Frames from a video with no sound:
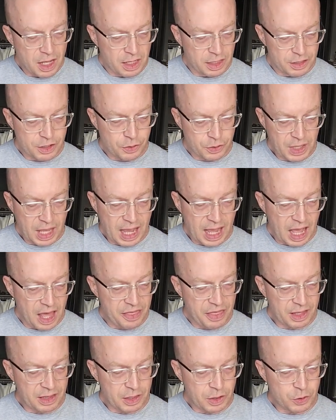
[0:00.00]
So yeah, I
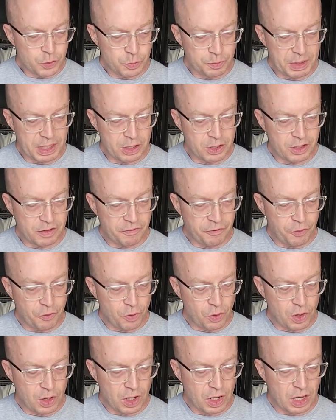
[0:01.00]
think this would be good
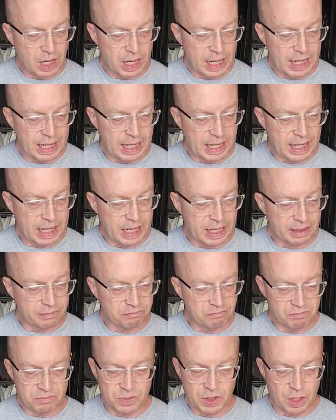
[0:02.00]
for,
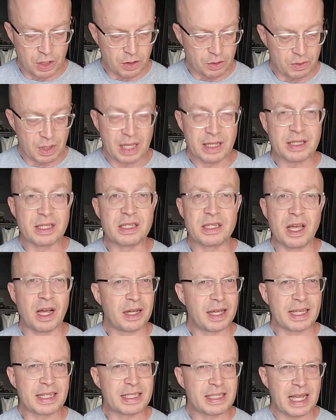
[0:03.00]
as
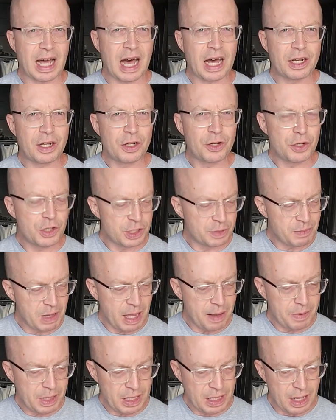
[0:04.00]
young as toddlers
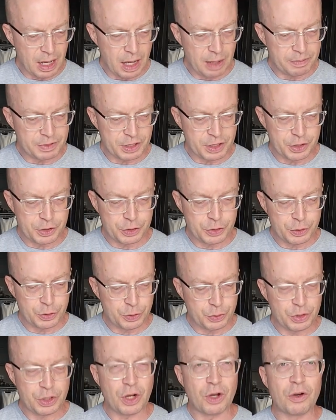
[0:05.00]
maybe, up
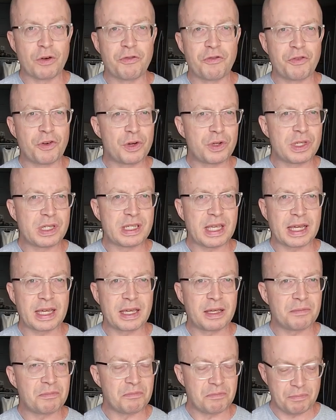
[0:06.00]
to, first,
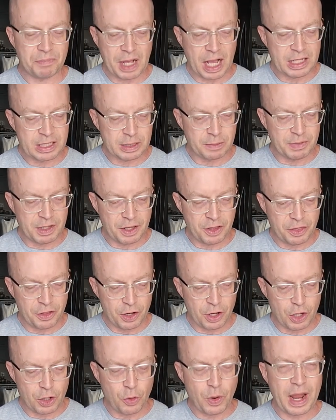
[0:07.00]
second, possibly
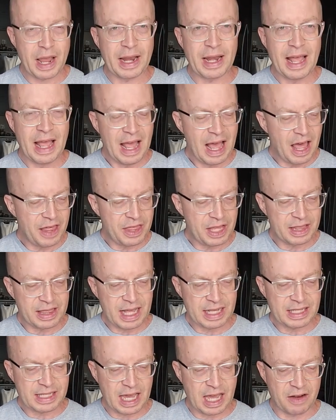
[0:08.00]
3rd grade. I think
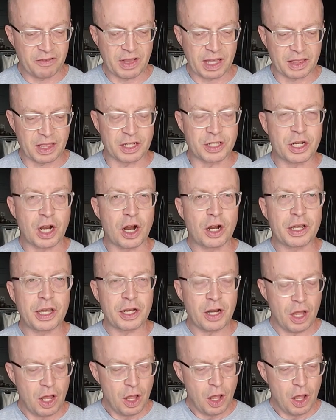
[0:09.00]
that's kind of the target